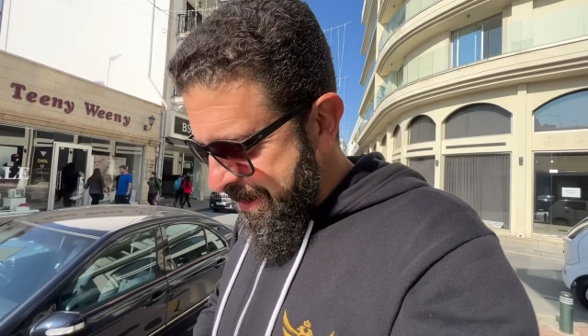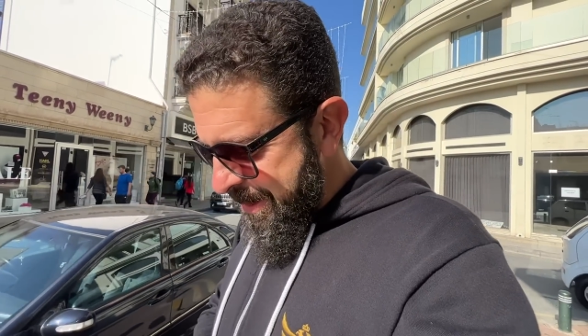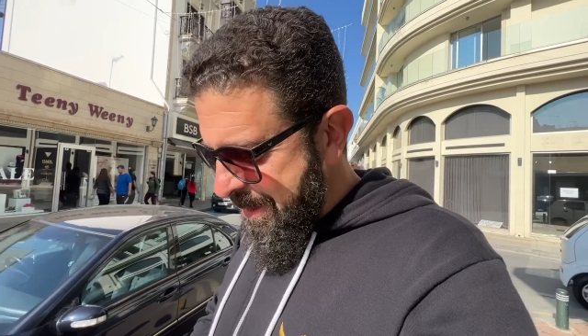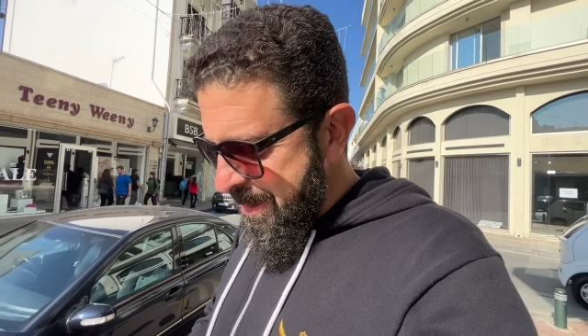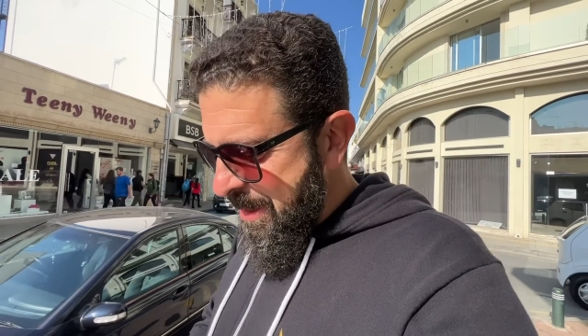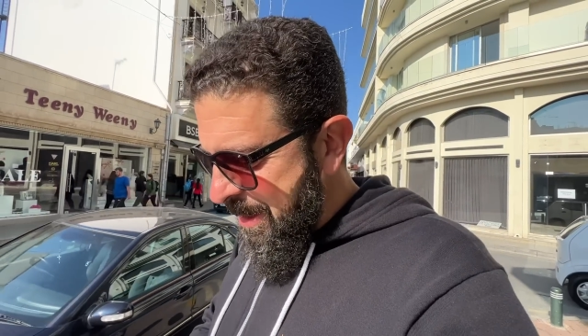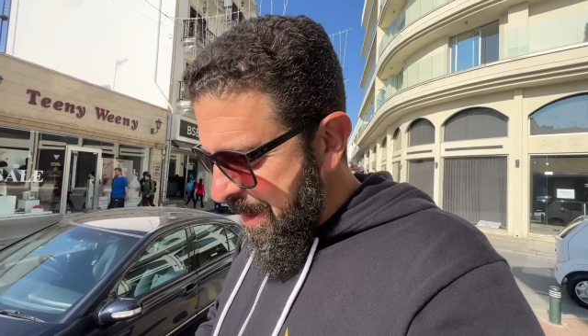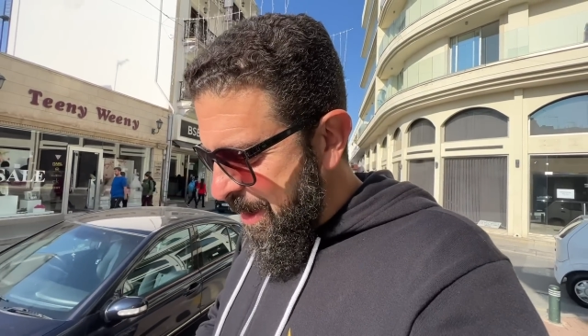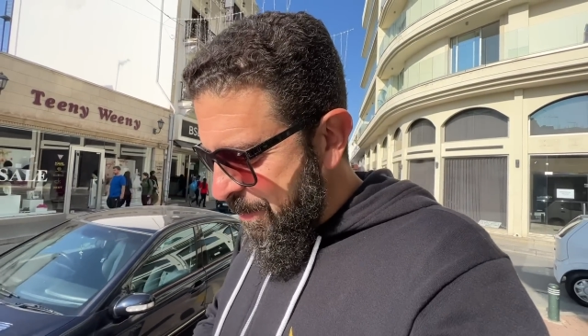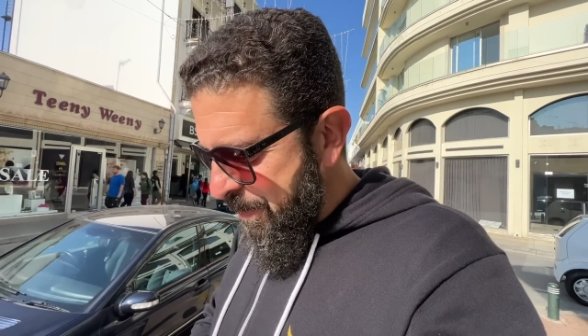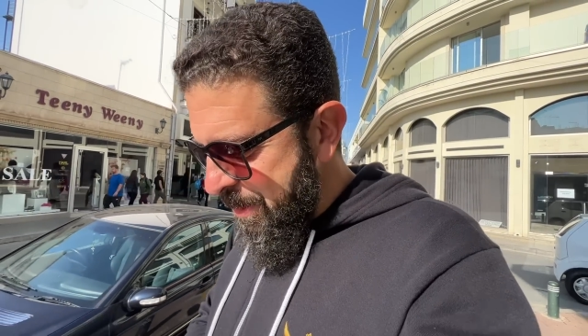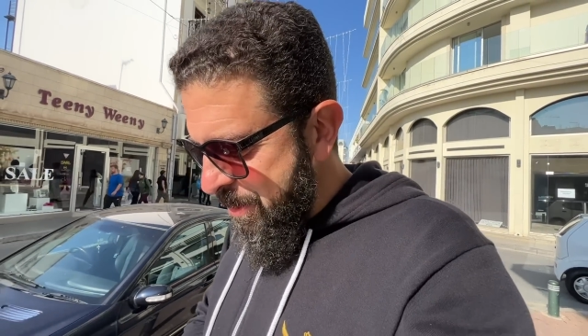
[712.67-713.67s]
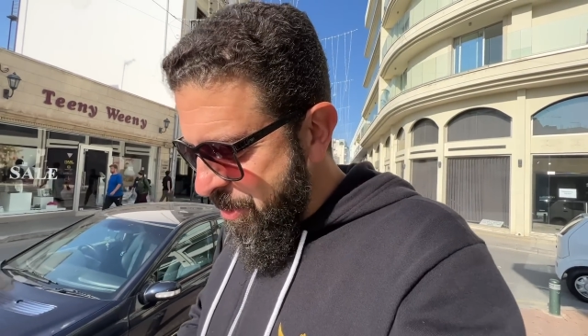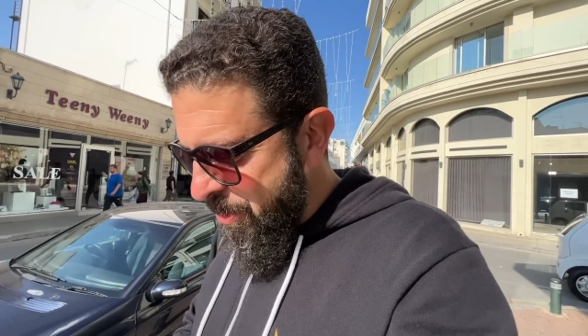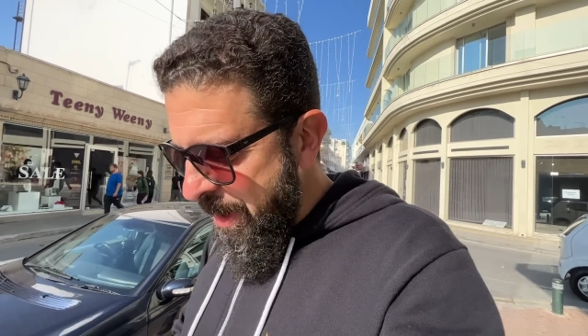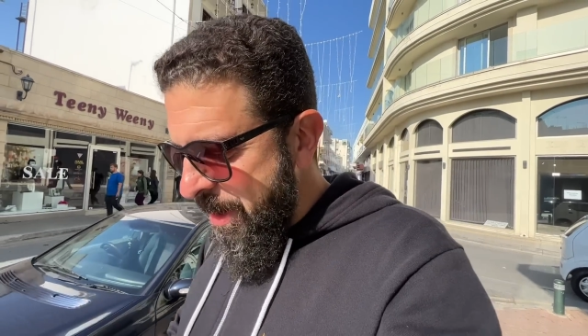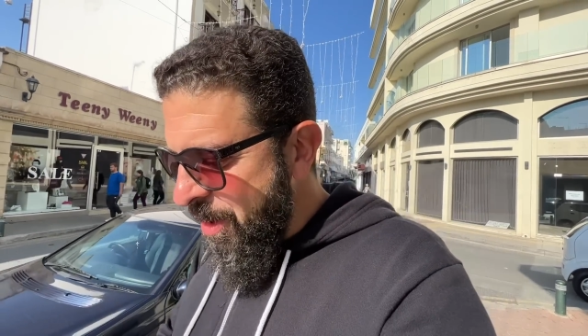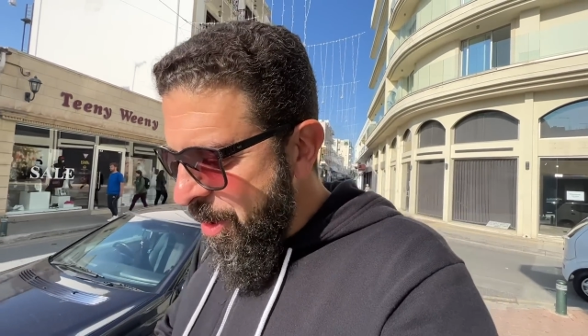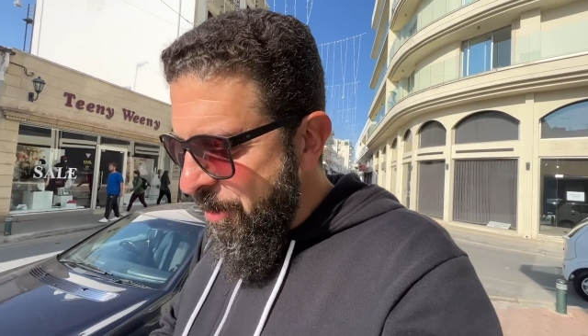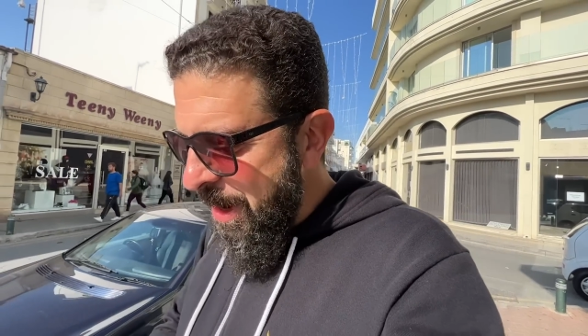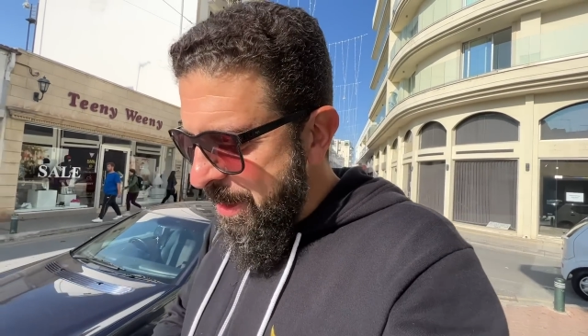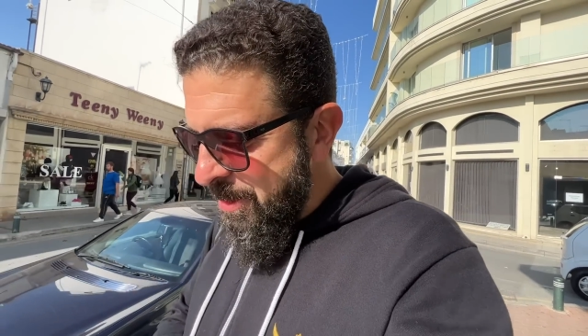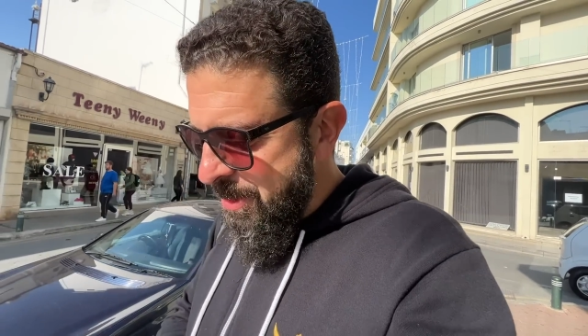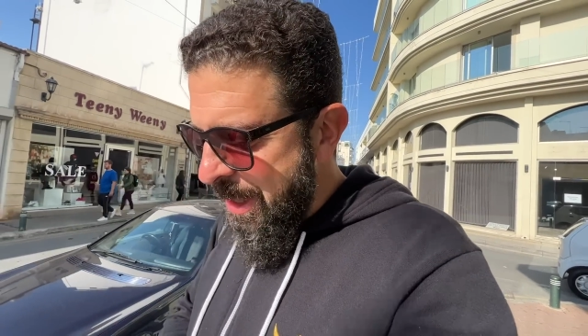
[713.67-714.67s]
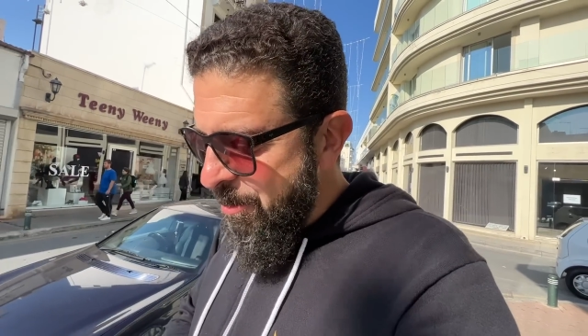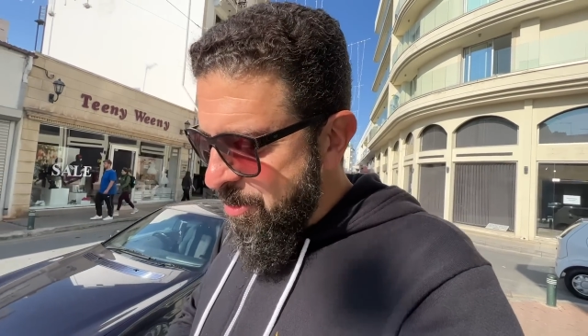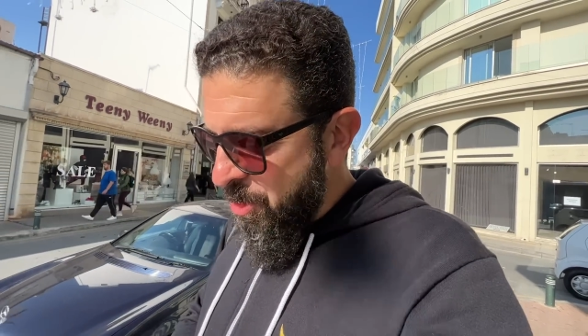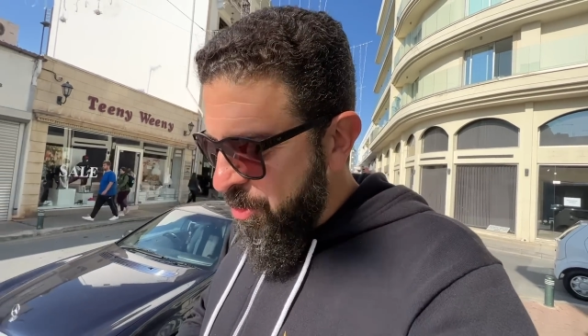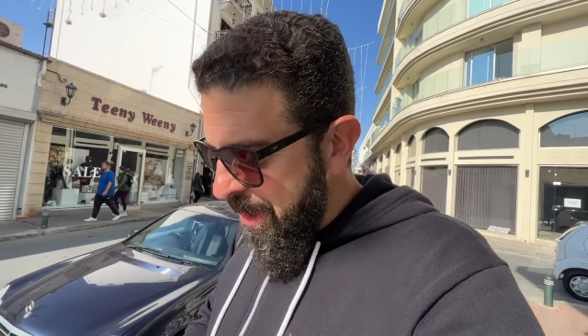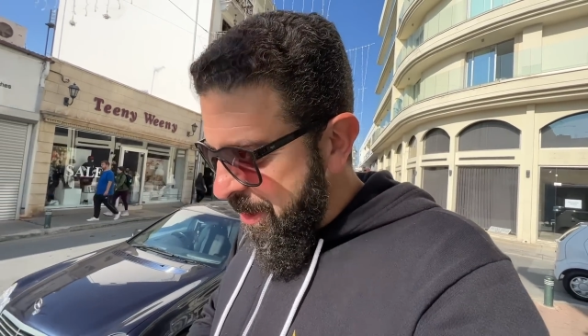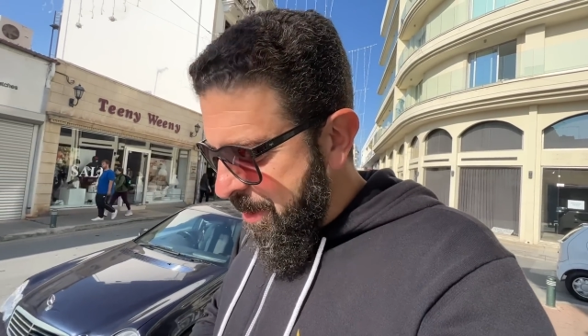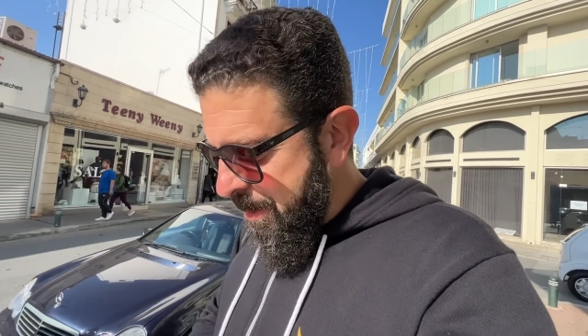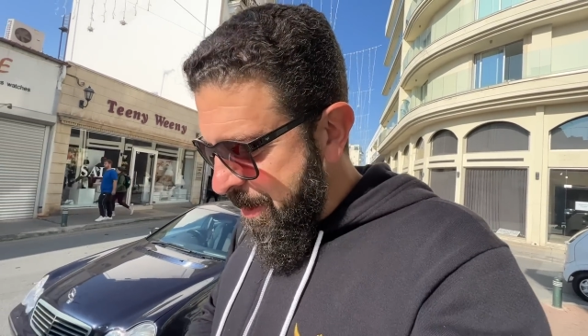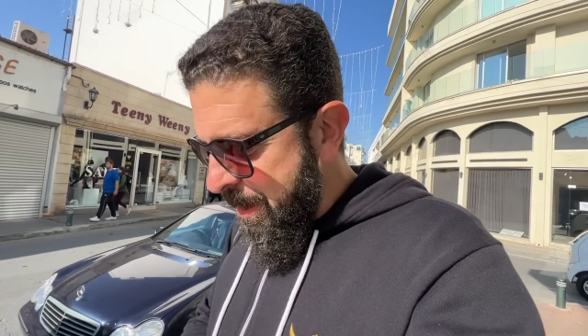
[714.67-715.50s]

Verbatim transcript: in Kiev, in Ukraine already. So that was quick.